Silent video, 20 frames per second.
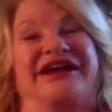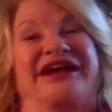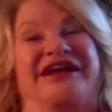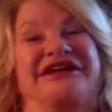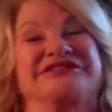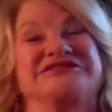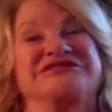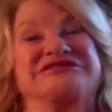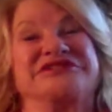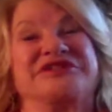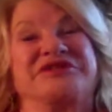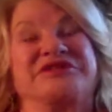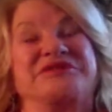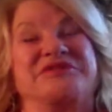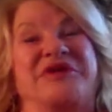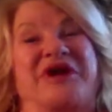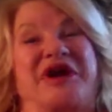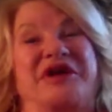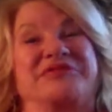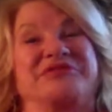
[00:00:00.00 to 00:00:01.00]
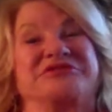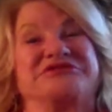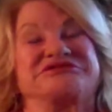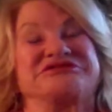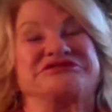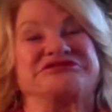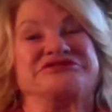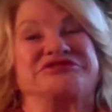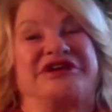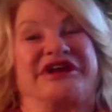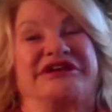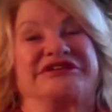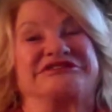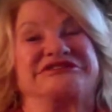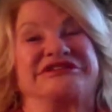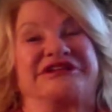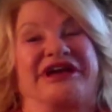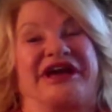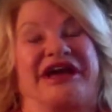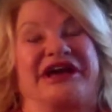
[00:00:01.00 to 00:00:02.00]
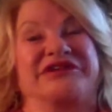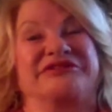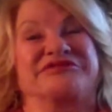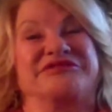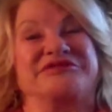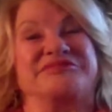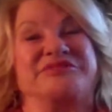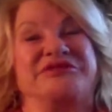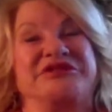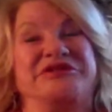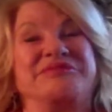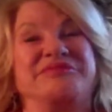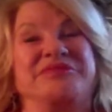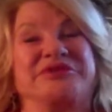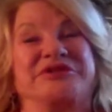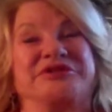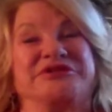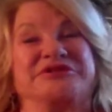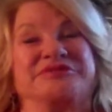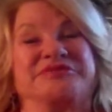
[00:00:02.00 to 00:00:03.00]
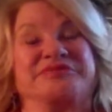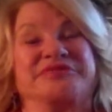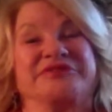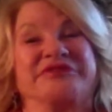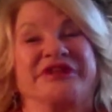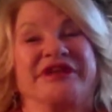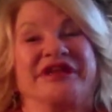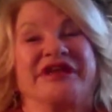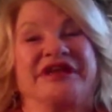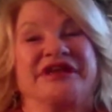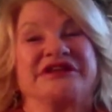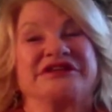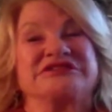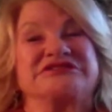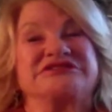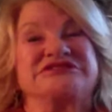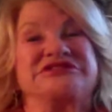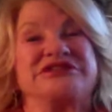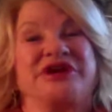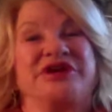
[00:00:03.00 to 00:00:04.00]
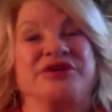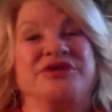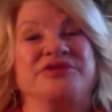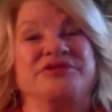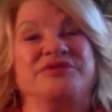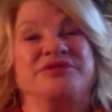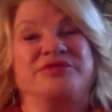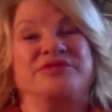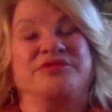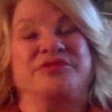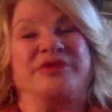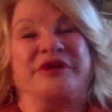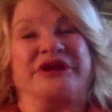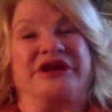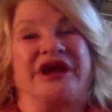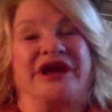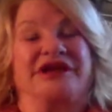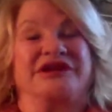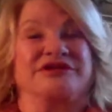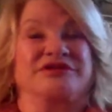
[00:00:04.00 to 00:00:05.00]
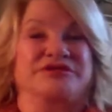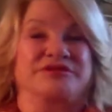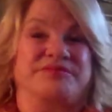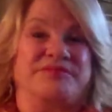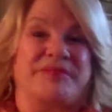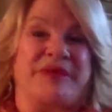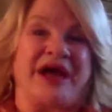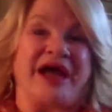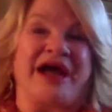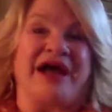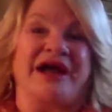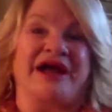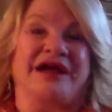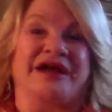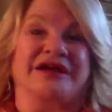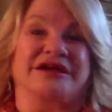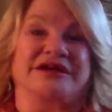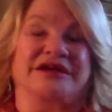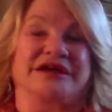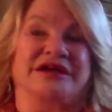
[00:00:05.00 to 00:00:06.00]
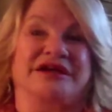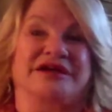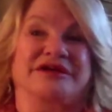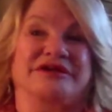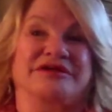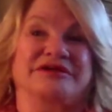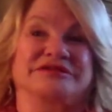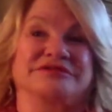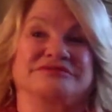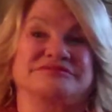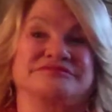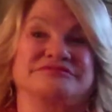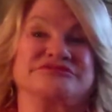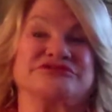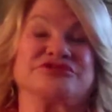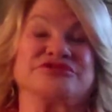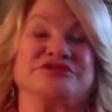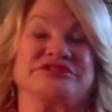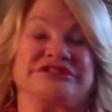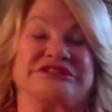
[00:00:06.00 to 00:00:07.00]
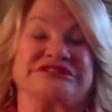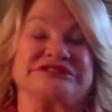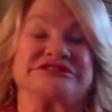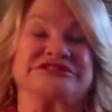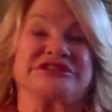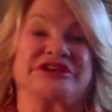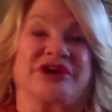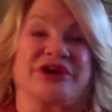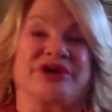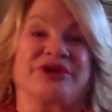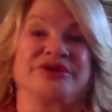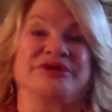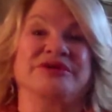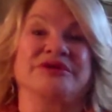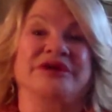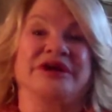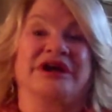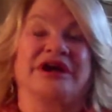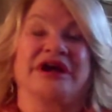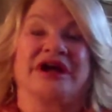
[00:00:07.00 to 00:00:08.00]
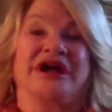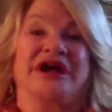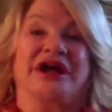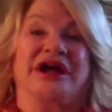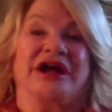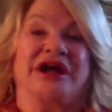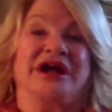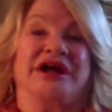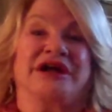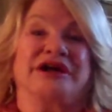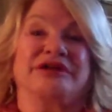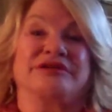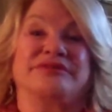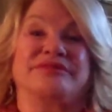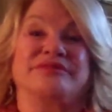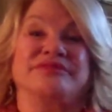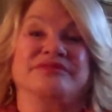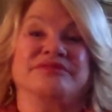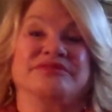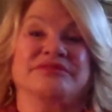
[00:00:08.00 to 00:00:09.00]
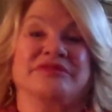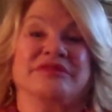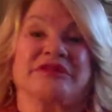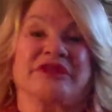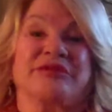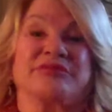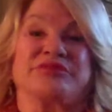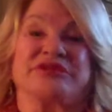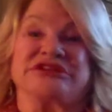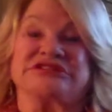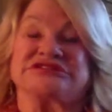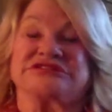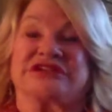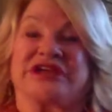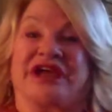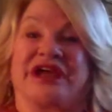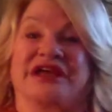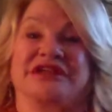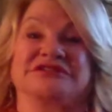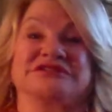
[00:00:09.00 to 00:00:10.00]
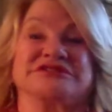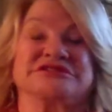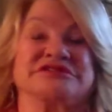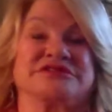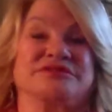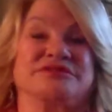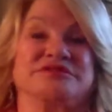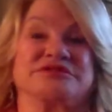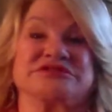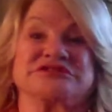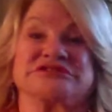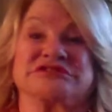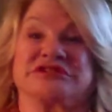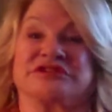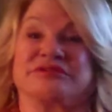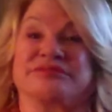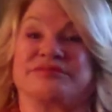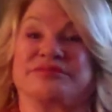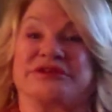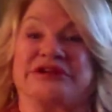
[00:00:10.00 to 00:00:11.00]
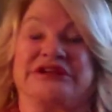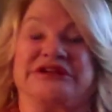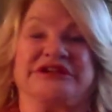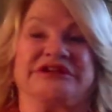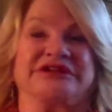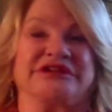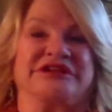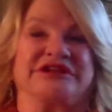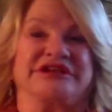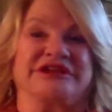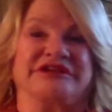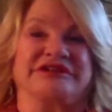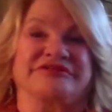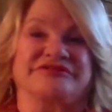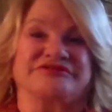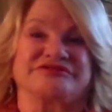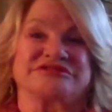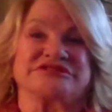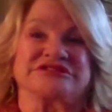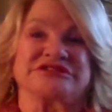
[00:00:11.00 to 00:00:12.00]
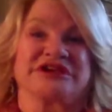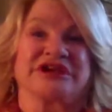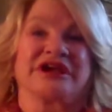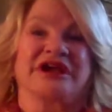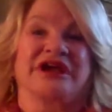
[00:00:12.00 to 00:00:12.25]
And so I was attracting angry people. So when I look back uh, two years ago, um, breast cancer was a complete gift.